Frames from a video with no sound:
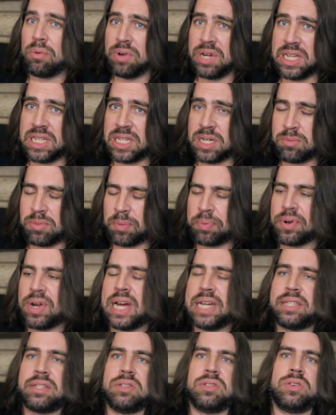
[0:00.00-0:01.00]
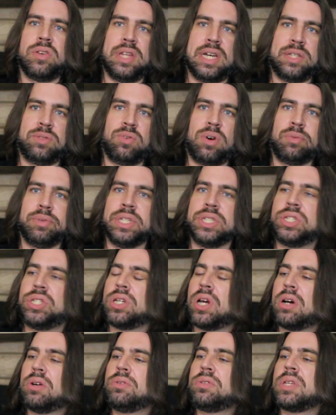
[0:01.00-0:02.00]
reasonable price, and so that's what we
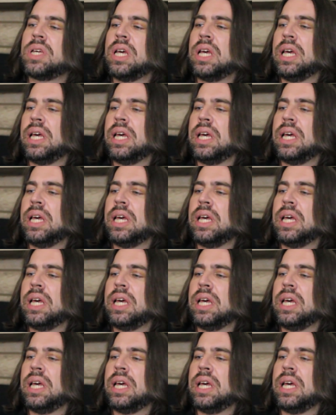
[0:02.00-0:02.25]
chose.